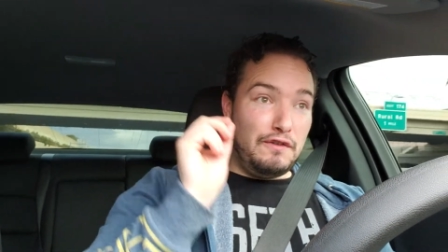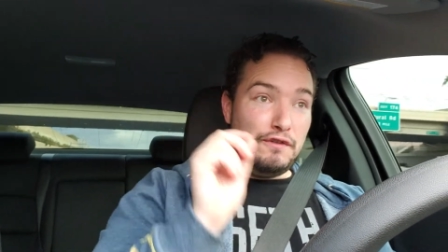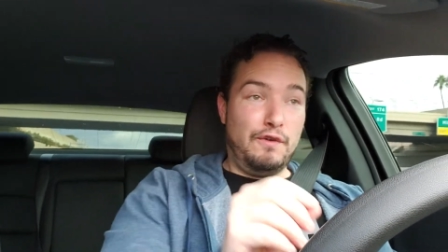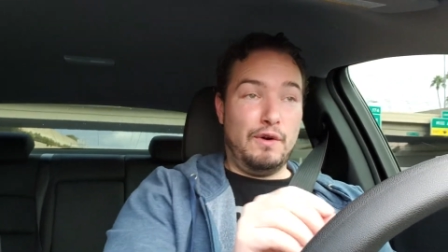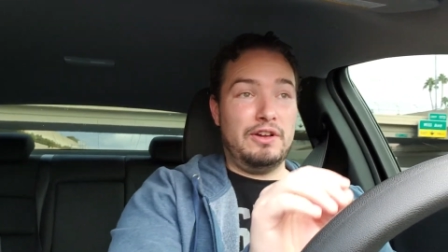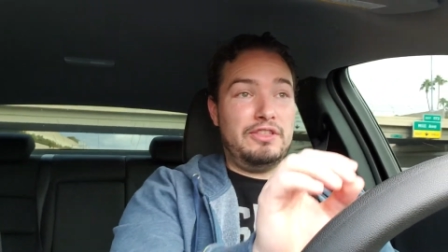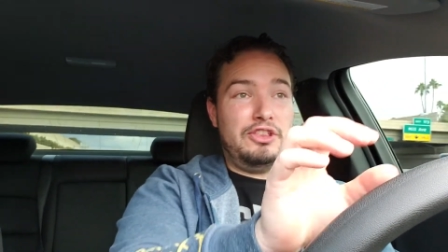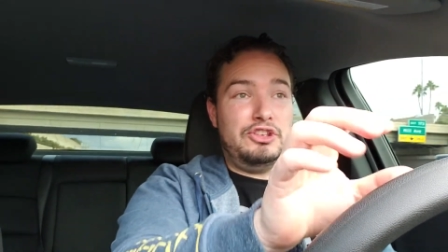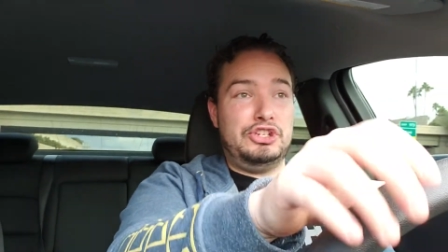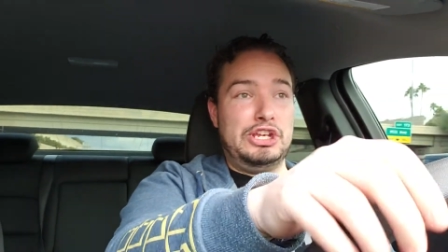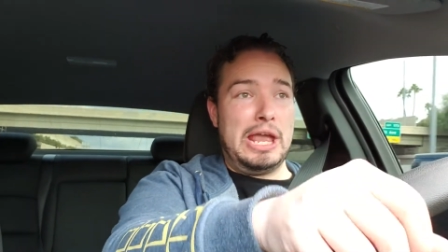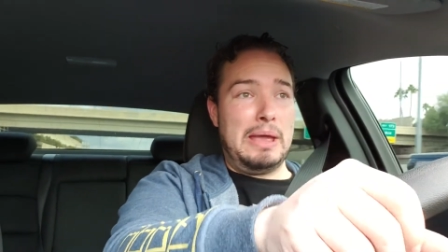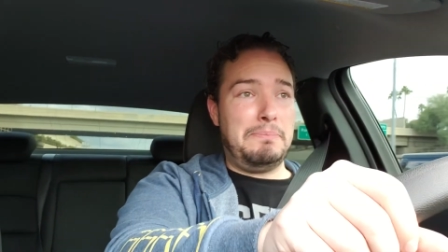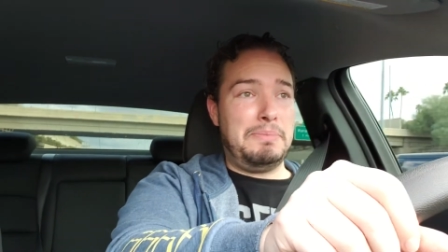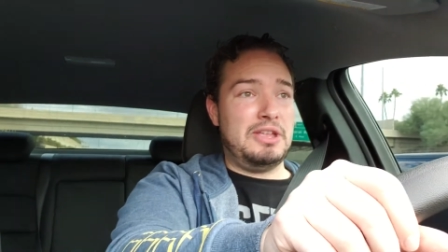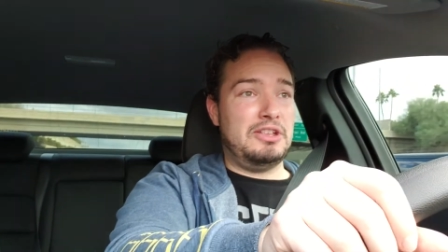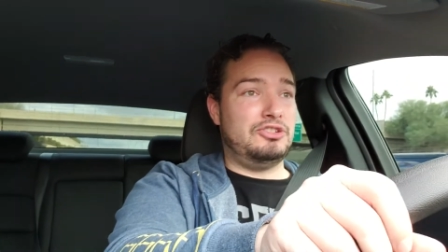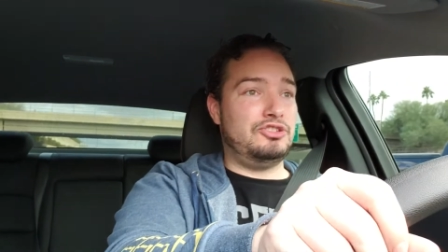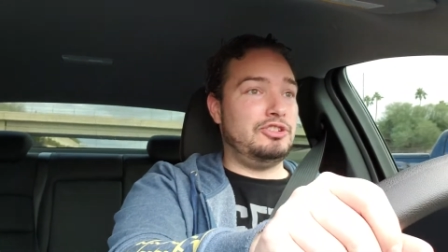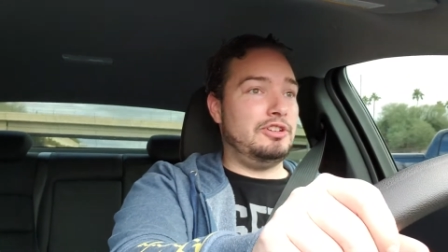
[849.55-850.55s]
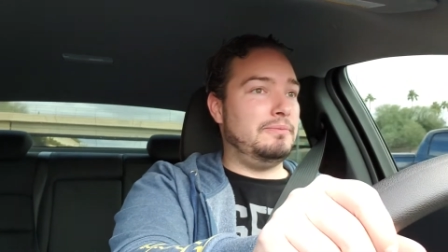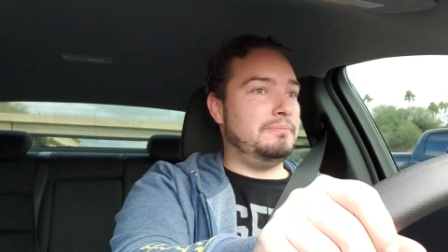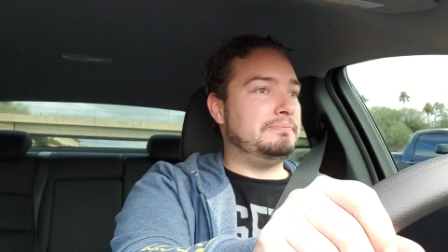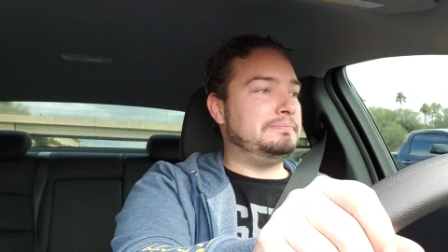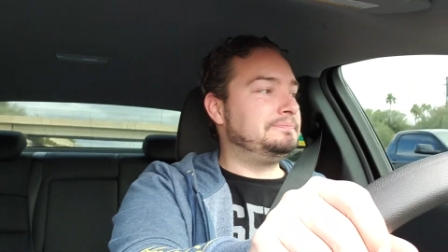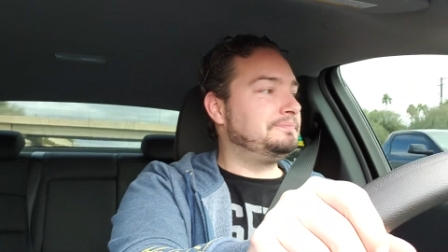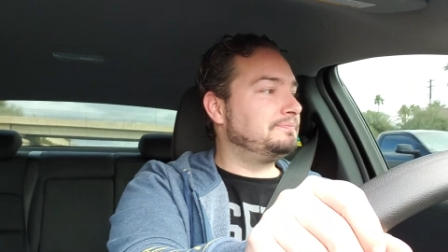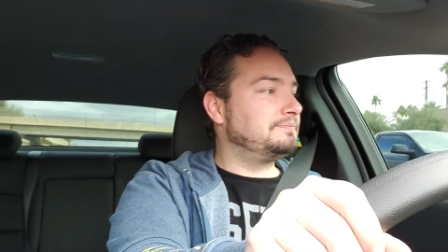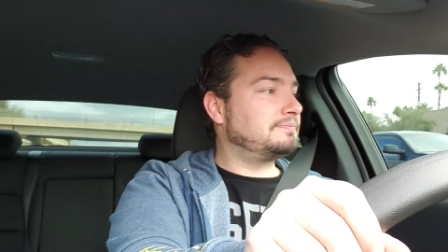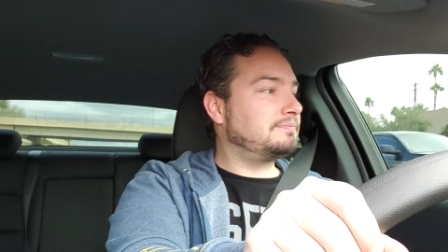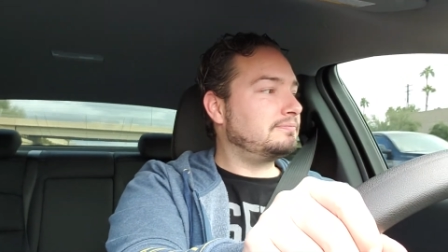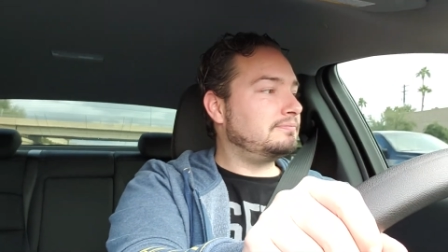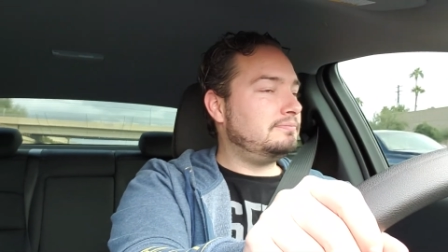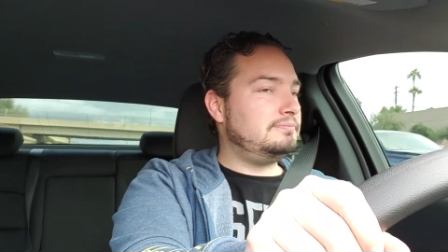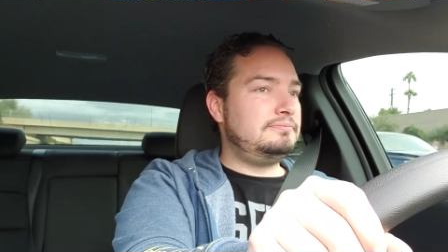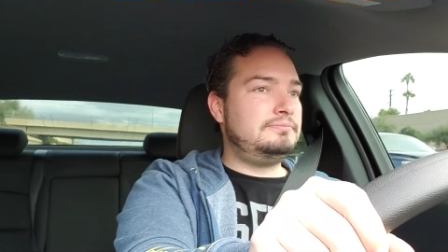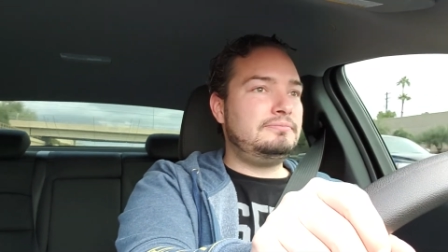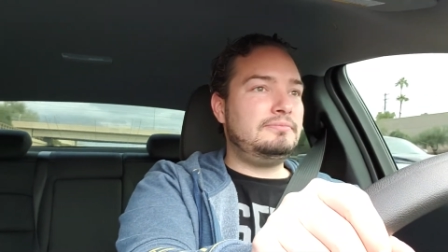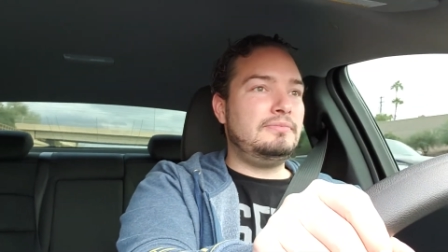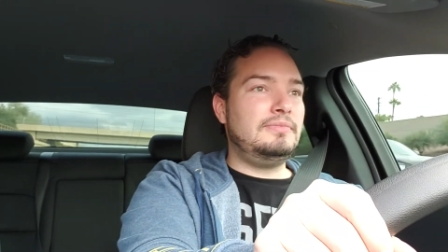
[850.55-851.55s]
for the championship.
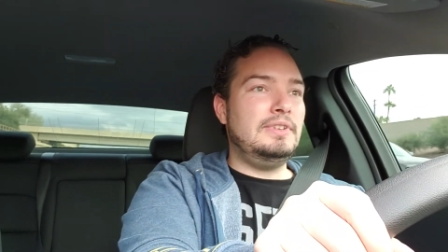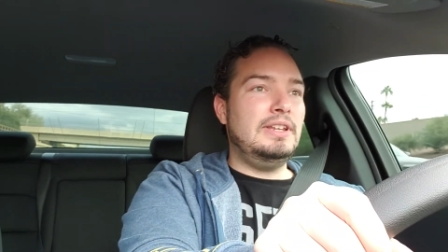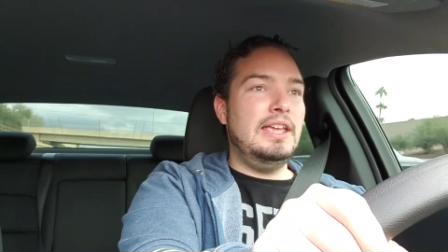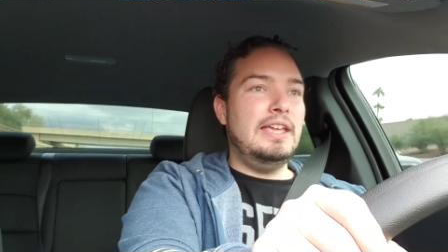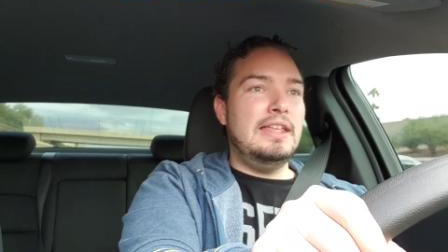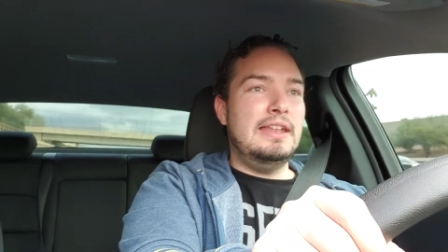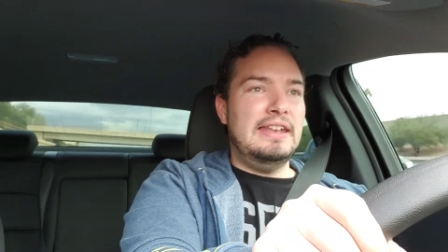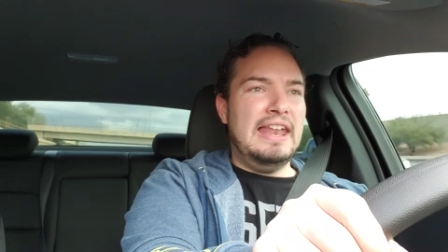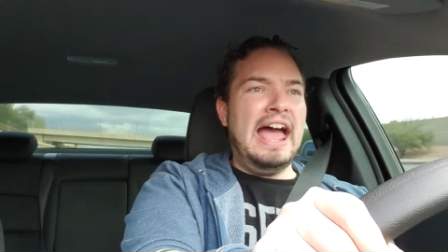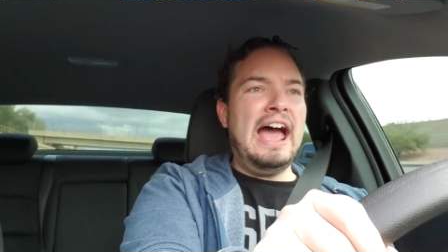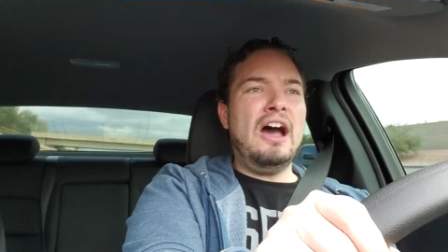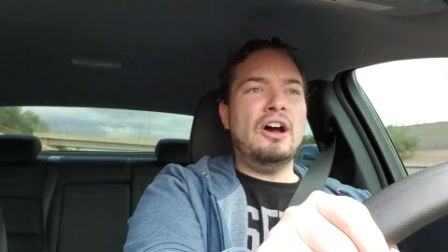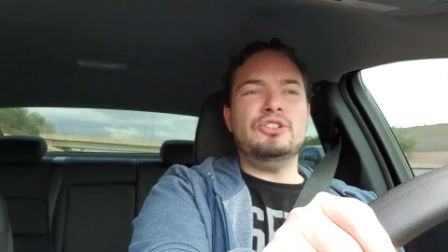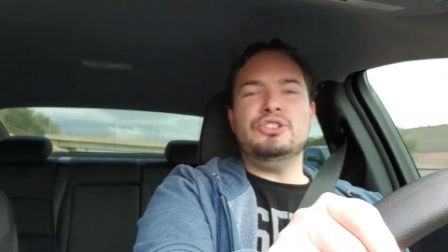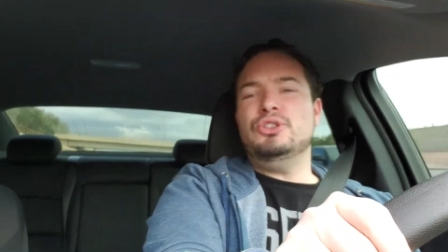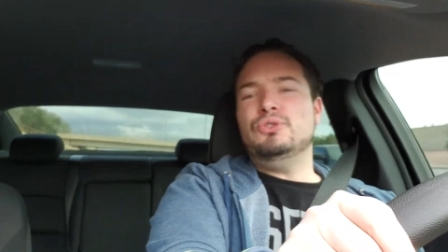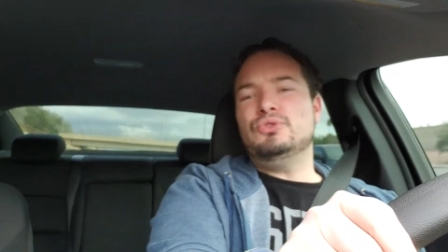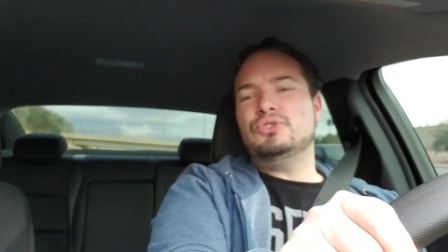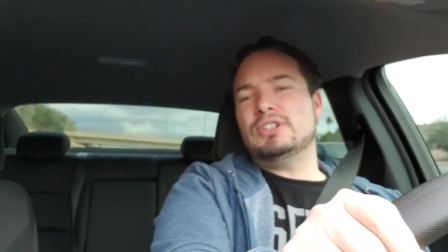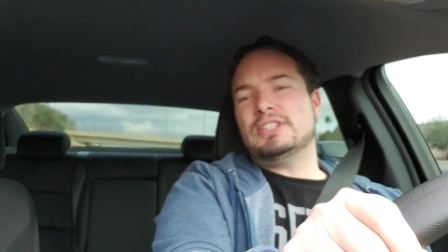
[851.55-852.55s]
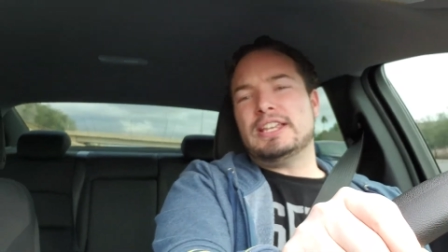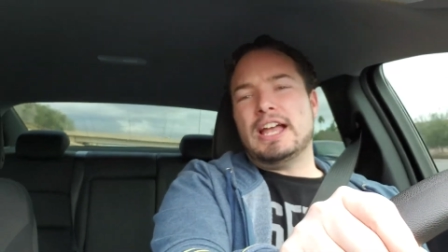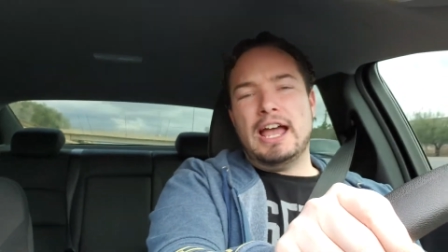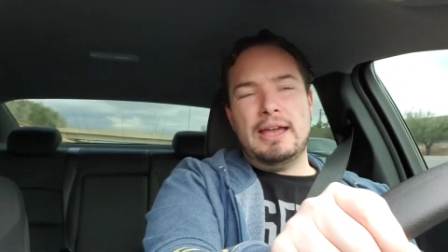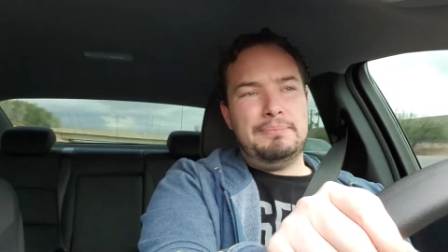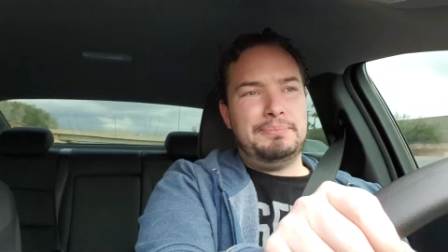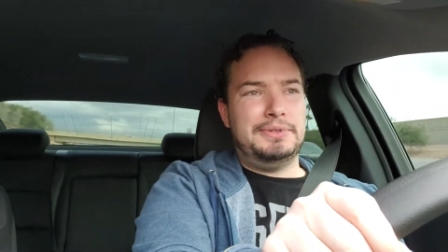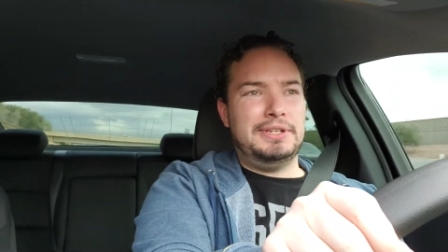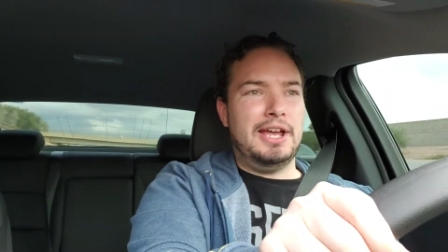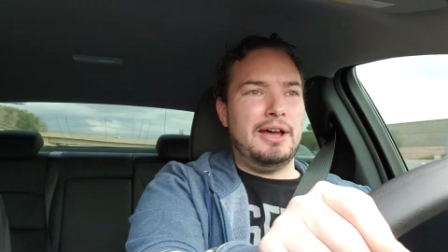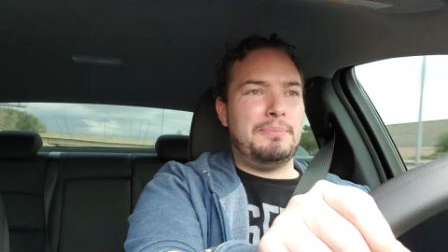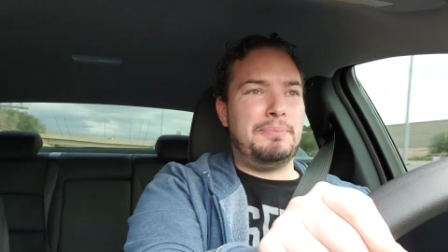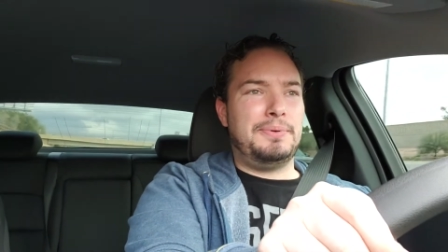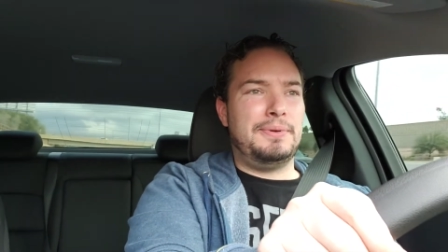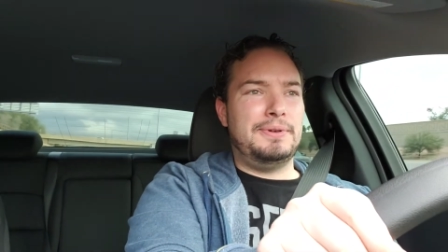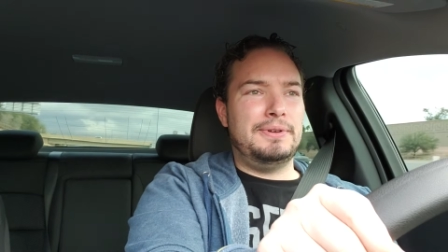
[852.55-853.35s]
Now you just hyped up